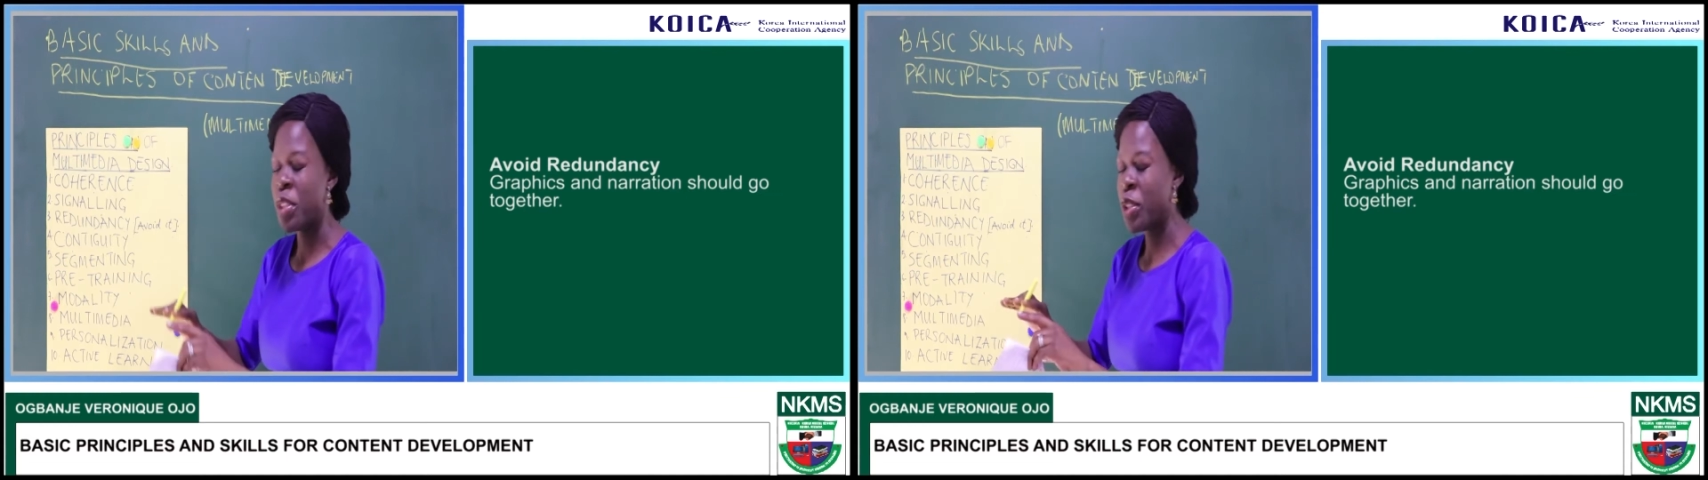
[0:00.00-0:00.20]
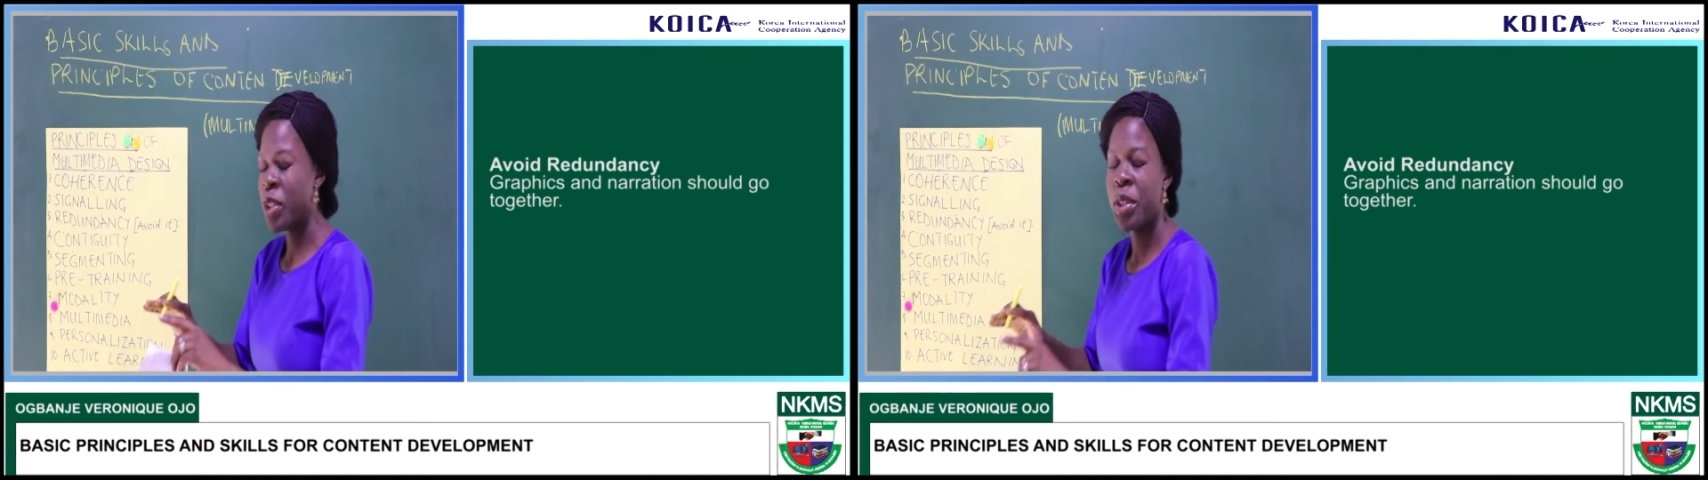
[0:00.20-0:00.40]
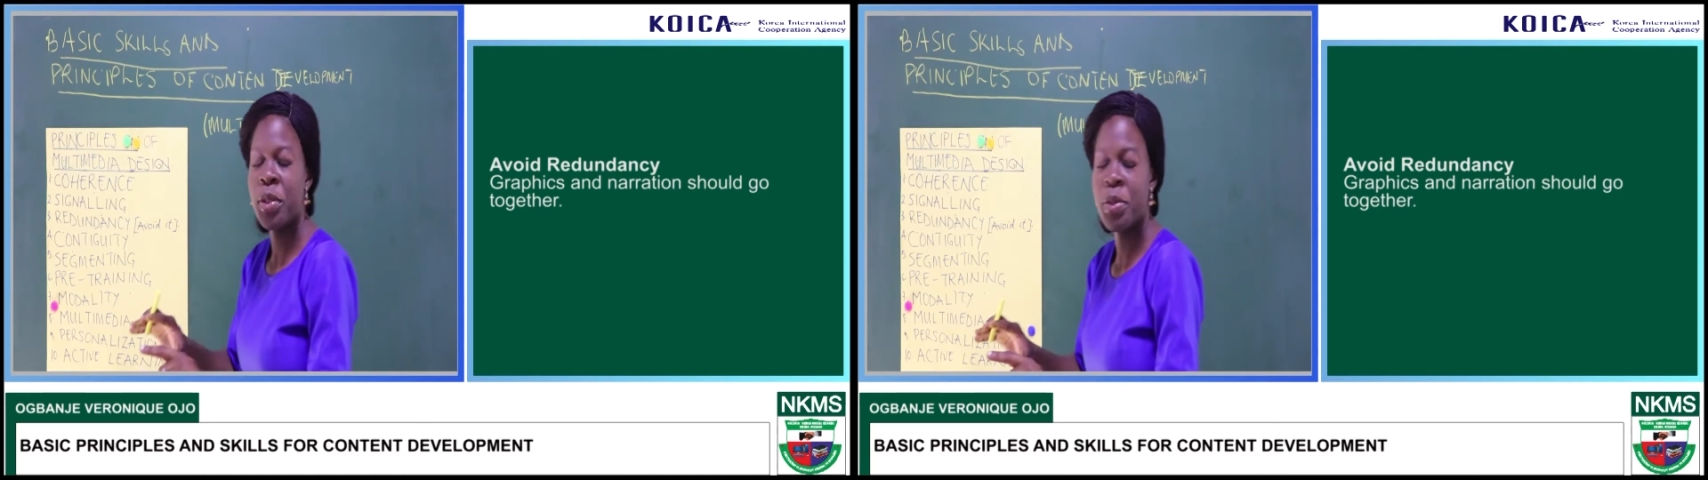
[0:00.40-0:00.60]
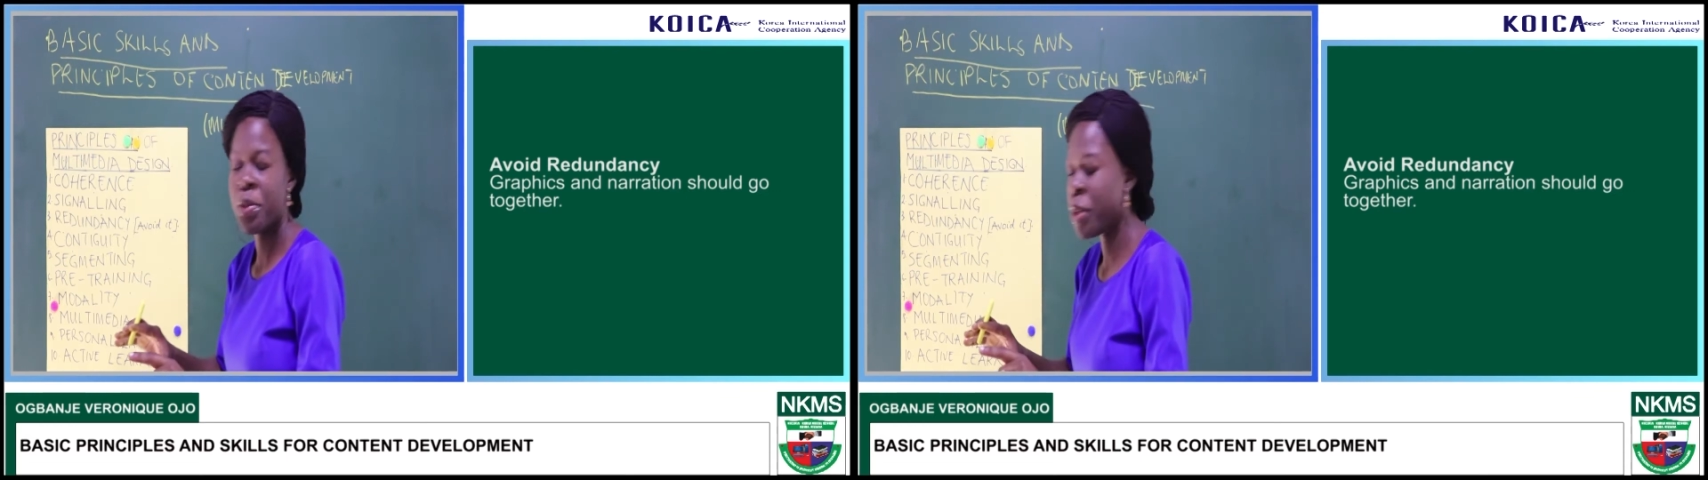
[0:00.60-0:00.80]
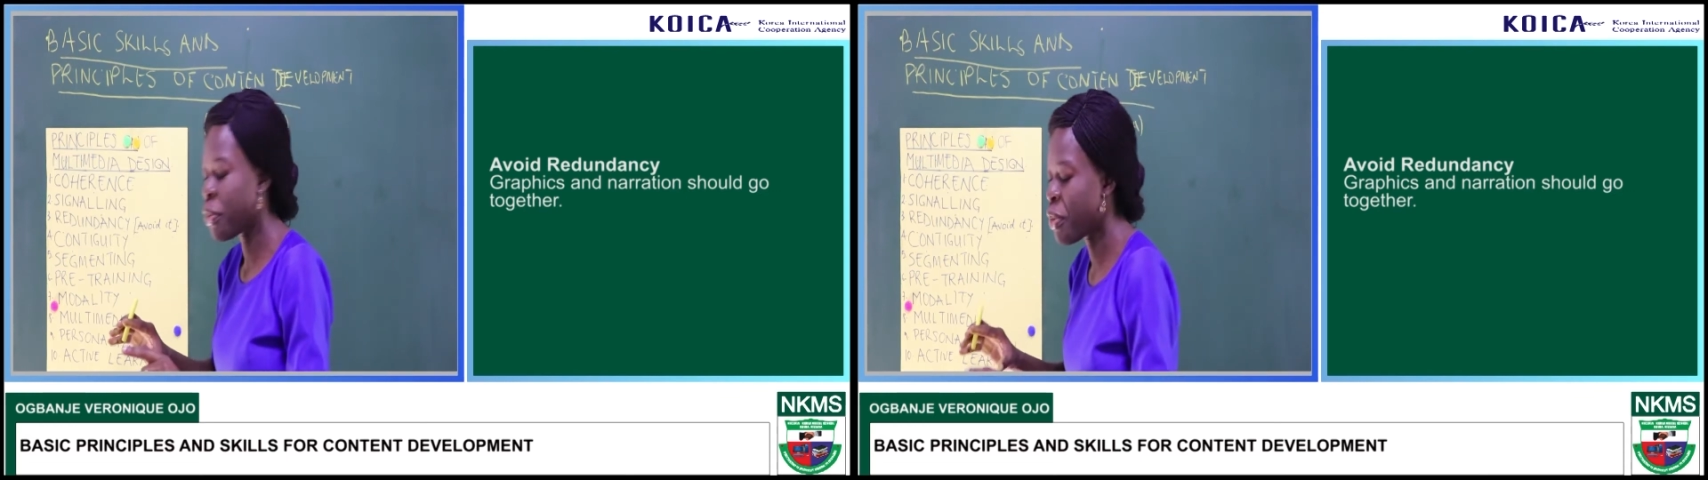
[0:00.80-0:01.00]

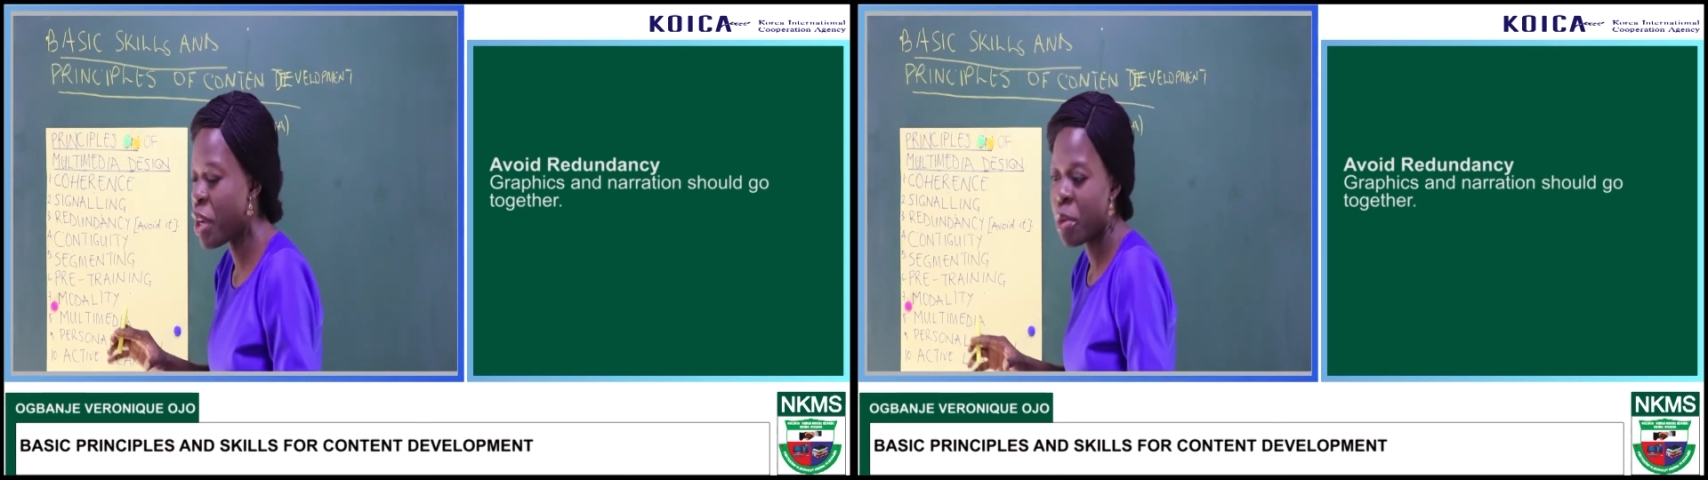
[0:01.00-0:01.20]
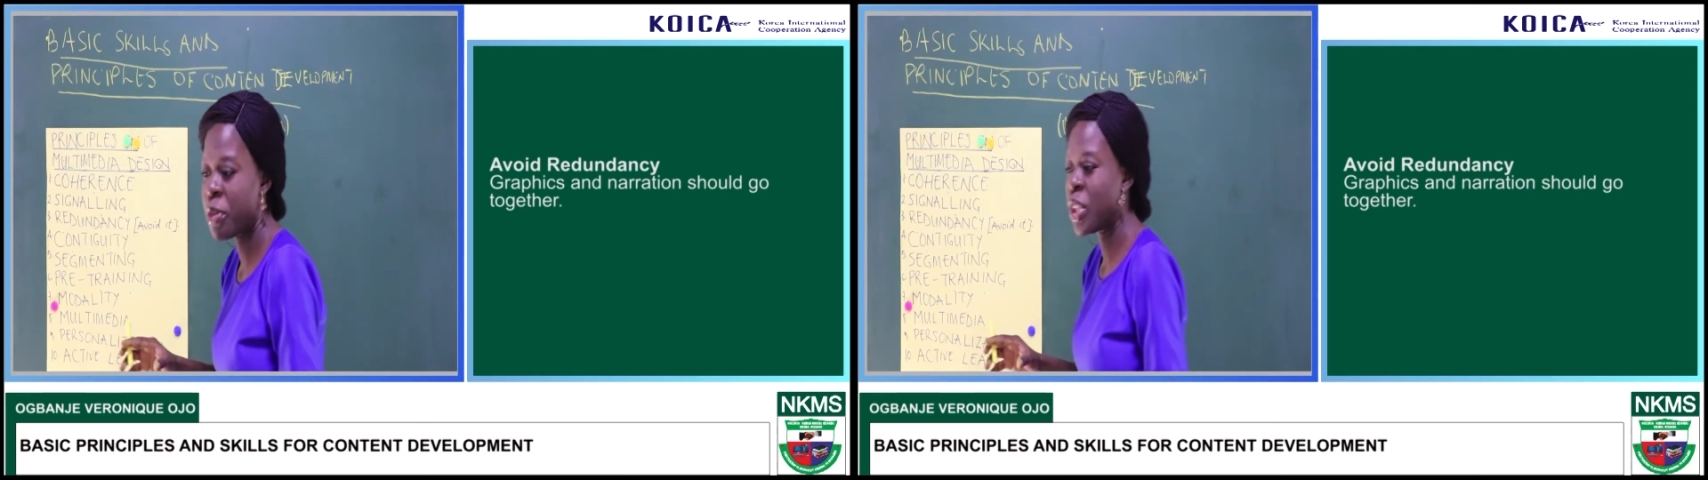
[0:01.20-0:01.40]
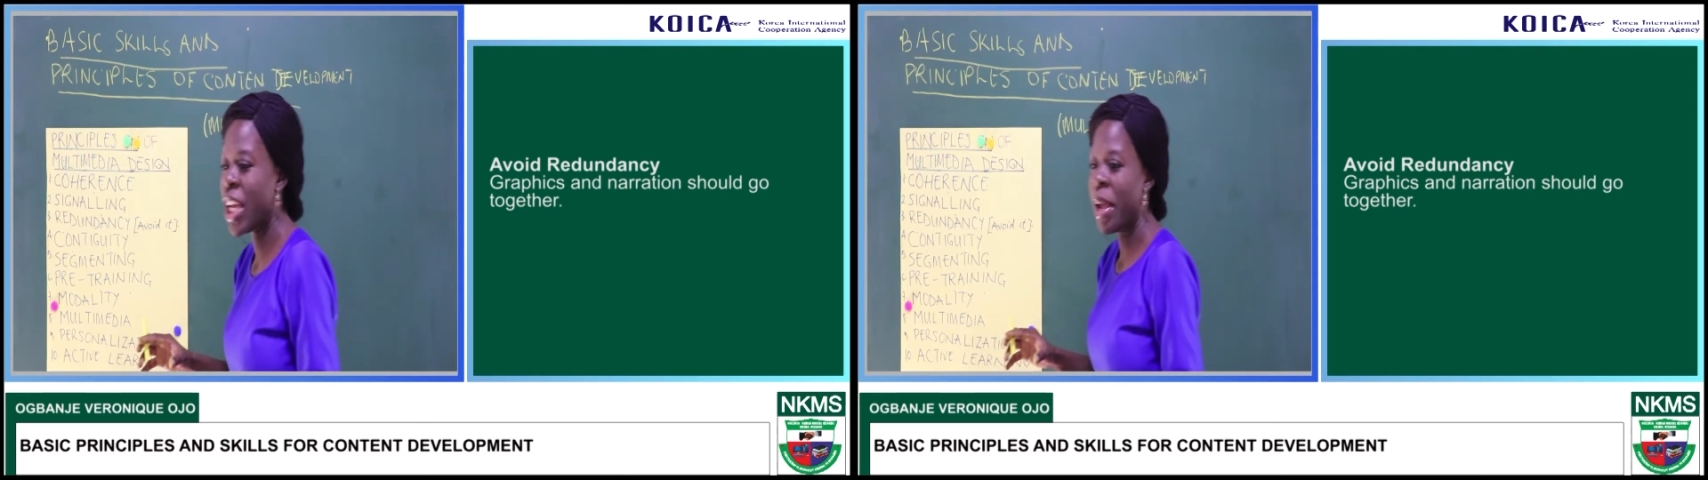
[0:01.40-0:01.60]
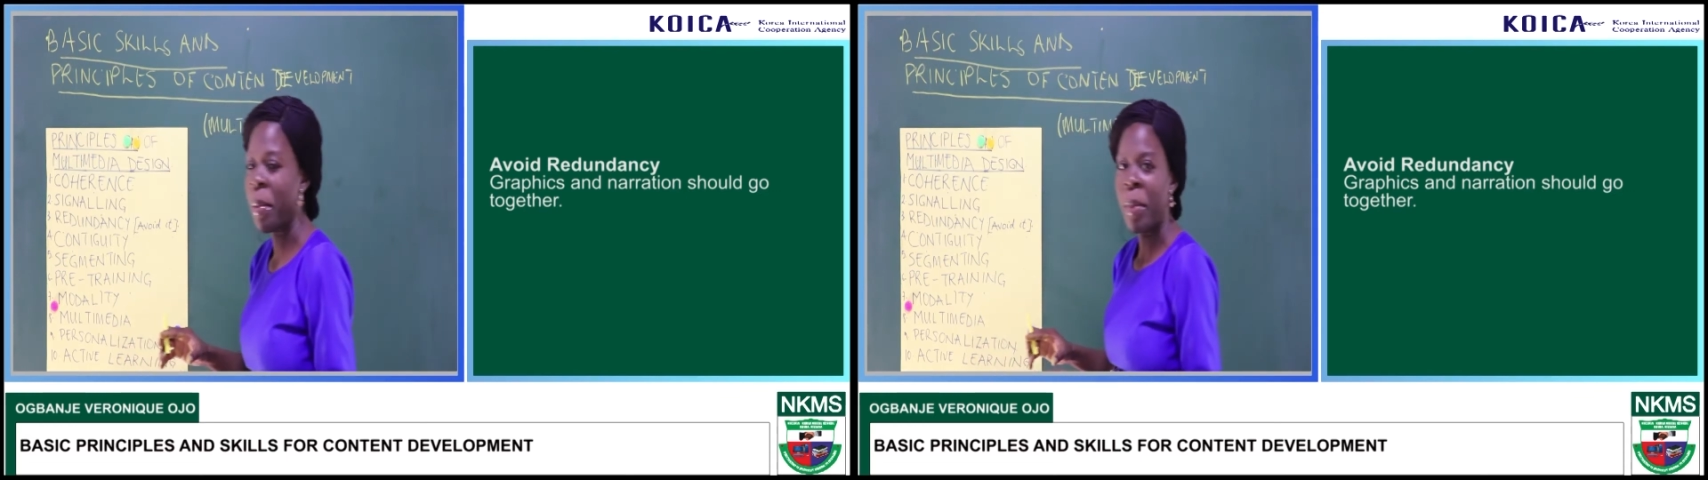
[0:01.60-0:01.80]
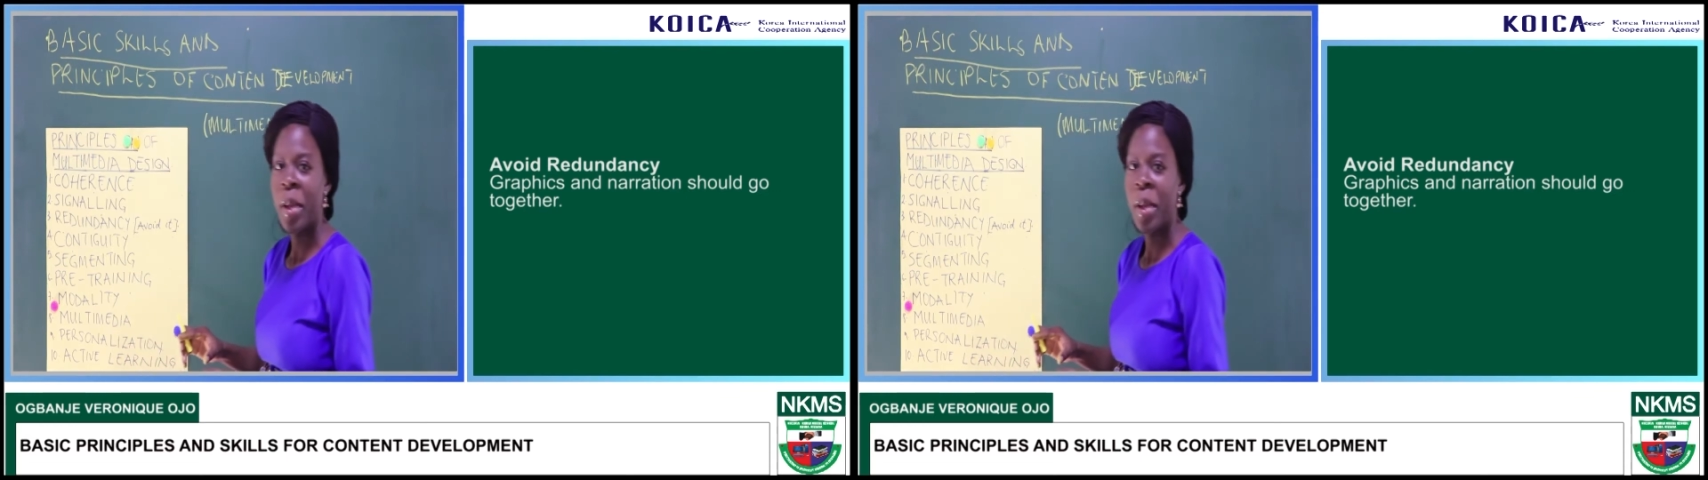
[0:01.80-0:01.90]
frame of time.